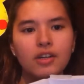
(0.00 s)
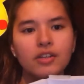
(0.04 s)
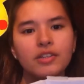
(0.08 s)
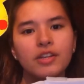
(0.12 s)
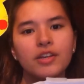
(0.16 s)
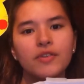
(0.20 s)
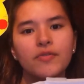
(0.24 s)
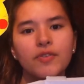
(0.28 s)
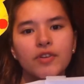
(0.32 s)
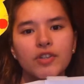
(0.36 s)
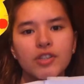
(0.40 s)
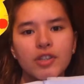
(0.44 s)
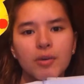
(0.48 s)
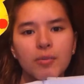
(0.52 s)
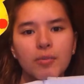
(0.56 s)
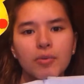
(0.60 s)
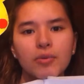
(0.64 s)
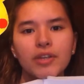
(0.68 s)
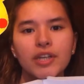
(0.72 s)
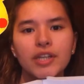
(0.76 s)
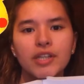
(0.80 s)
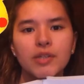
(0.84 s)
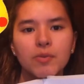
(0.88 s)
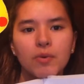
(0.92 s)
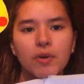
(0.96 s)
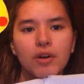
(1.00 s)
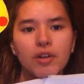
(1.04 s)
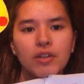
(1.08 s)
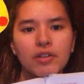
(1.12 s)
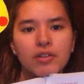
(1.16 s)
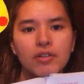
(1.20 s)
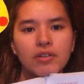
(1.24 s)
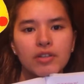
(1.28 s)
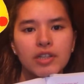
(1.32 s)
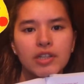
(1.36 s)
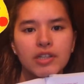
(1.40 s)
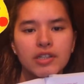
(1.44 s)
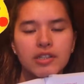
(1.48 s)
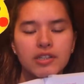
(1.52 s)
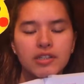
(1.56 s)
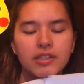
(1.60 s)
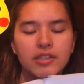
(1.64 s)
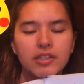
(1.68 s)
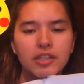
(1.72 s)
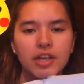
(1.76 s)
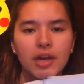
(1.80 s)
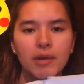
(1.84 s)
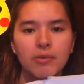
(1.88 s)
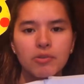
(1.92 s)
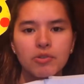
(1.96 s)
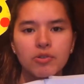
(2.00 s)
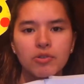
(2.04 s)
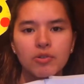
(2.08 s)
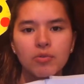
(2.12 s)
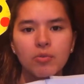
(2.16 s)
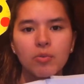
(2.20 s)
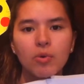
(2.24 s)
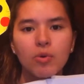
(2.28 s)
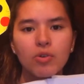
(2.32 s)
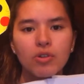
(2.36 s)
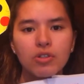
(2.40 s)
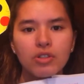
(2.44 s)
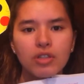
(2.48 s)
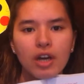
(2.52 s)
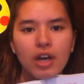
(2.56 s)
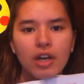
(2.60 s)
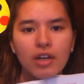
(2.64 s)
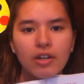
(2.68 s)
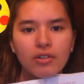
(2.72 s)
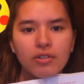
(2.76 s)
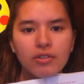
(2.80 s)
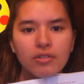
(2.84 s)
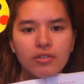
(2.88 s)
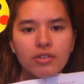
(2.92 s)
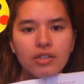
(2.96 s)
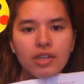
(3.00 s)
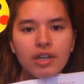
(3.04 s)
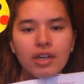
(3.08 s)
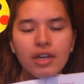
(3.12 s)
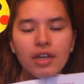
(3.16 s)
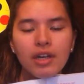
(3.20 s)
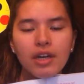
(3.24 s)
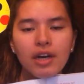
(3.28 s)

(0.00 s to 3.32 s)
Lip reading: See, for example, this one, on this chapter on walk cycles,